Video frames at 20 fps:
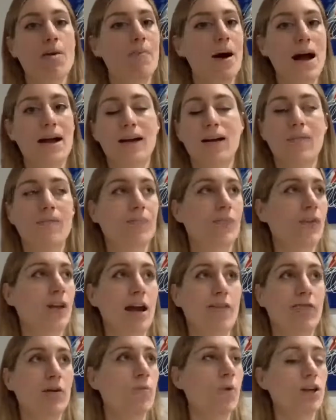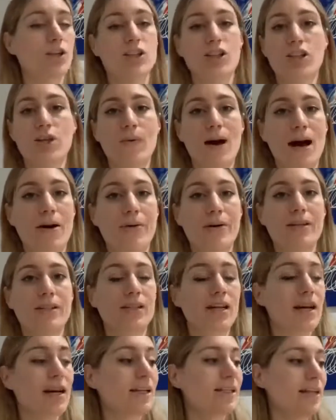back every 1 to 2
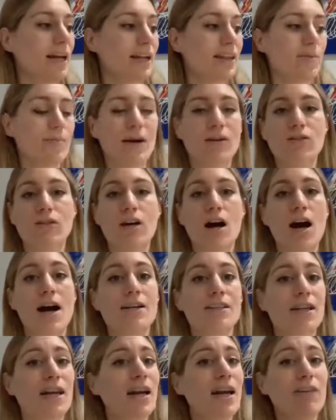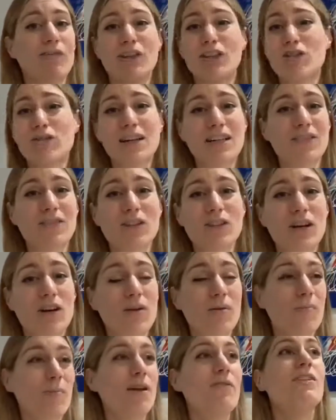hours, take them outside. If he's shredding the
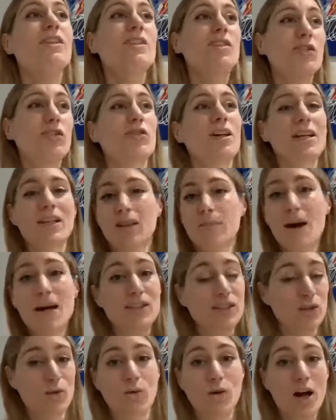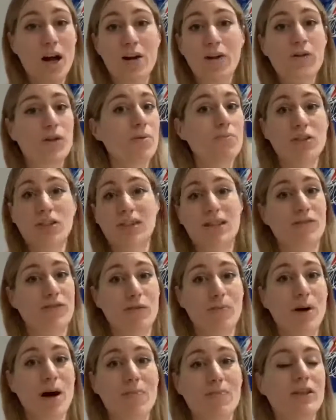pads and not going on them, just lift
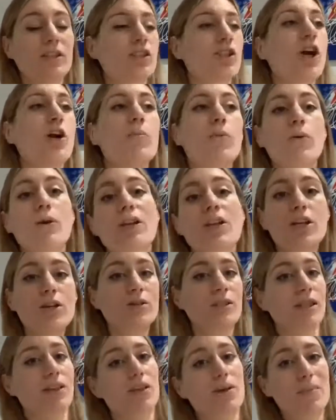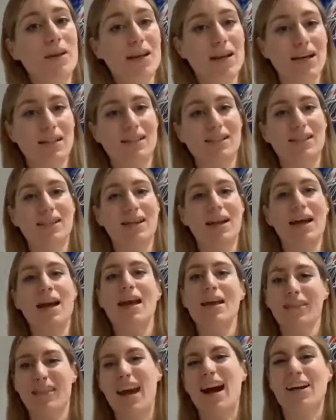them up. There's no point using them unless
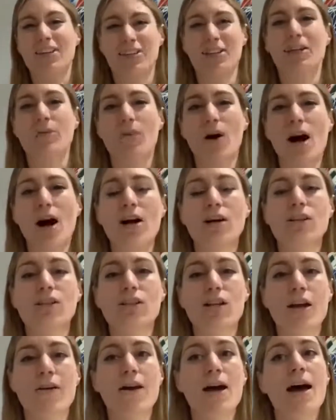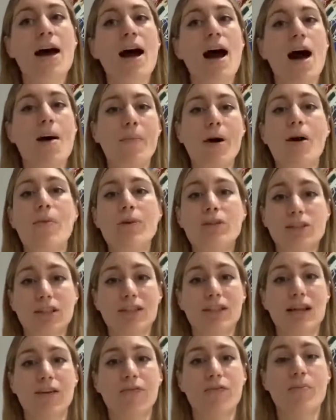they actually work. So I would
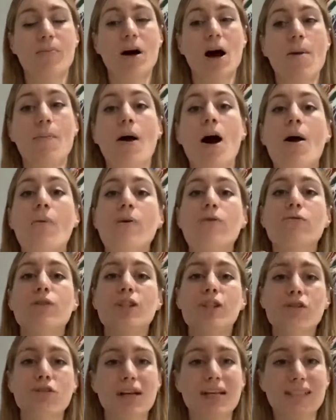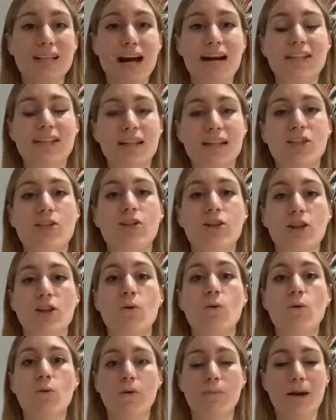just lift them up. I would restrict access to
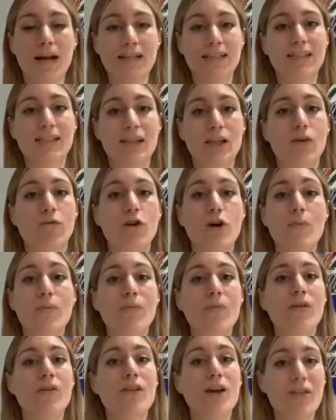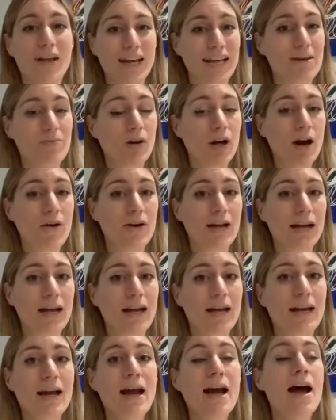all the places in the room that they keep going
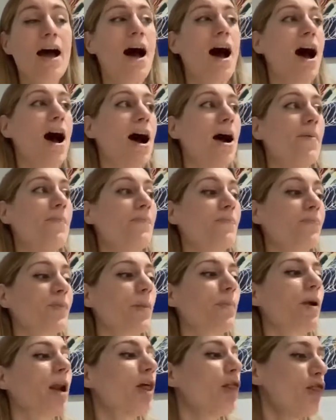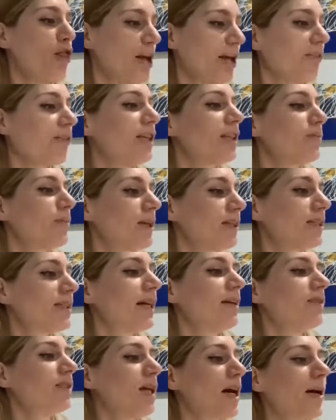in. But I think this one
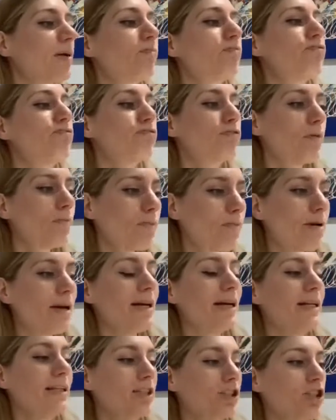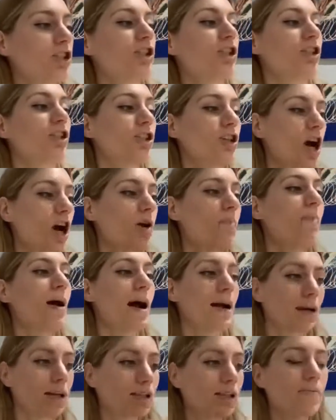sounds like probably needs to just go
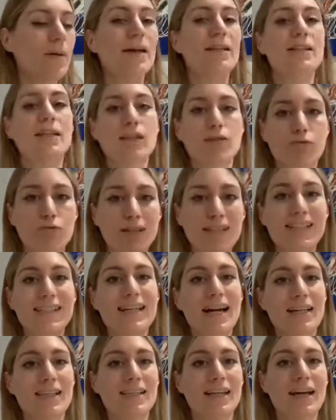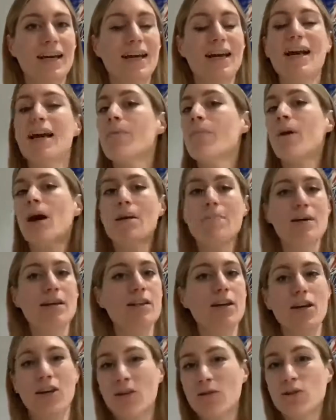back to basics, reset it. It might be
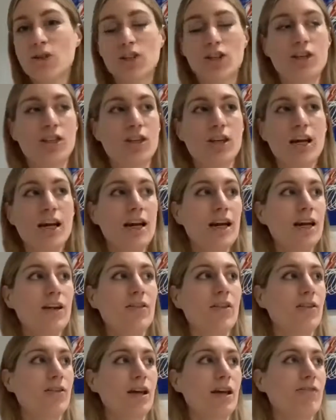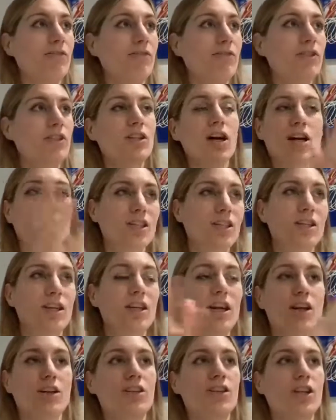that they've started to
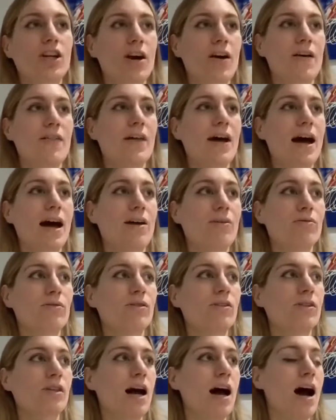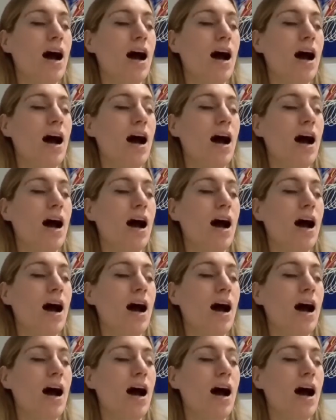learn to go in the house.